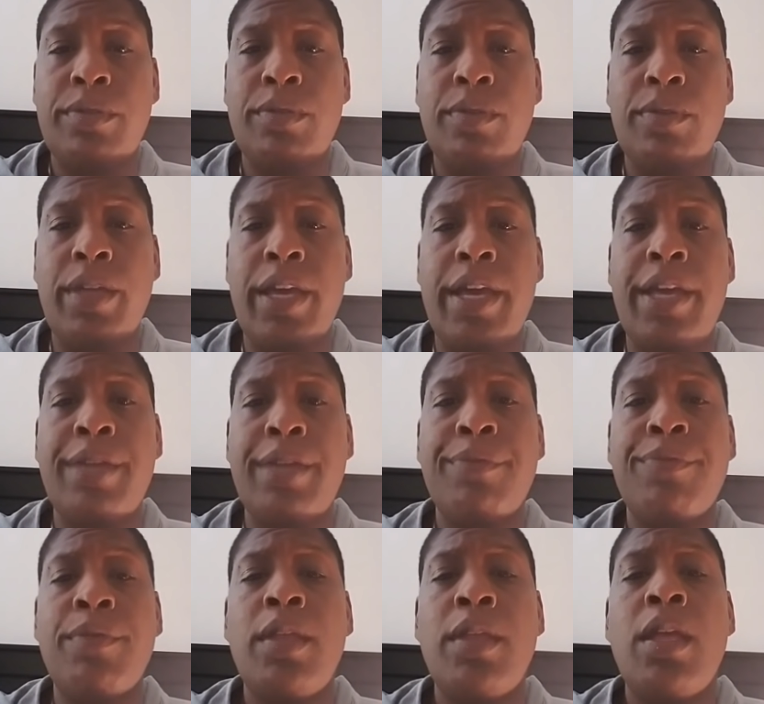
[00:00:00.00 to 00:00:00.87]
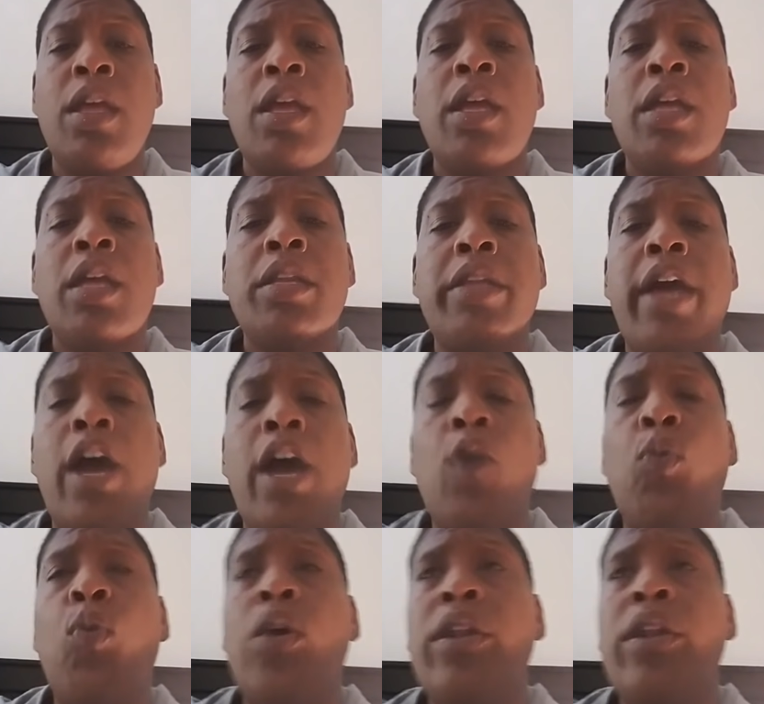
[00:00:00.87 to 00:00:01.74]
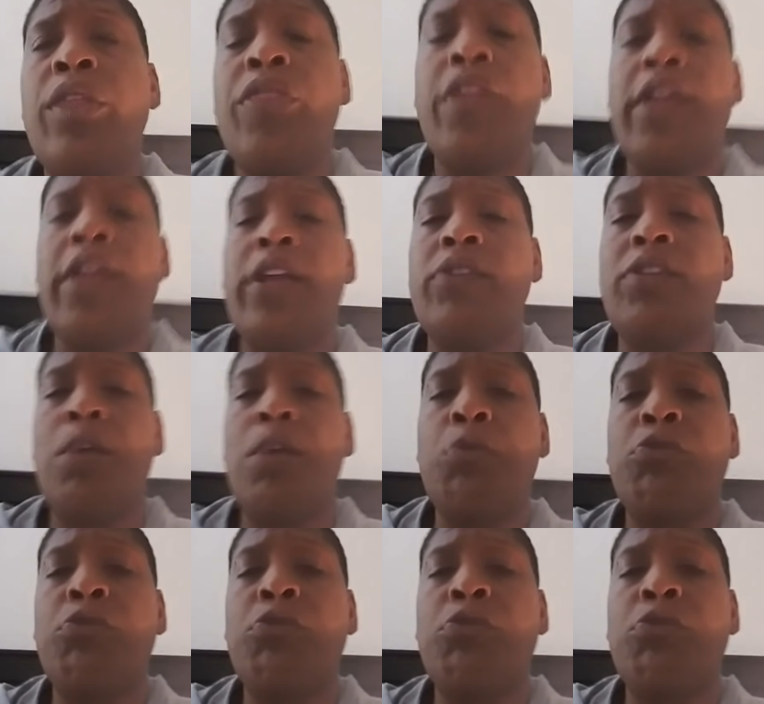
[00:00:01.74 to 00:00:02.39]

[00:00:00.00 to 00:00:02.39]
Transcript: Okay? Now, one of the things that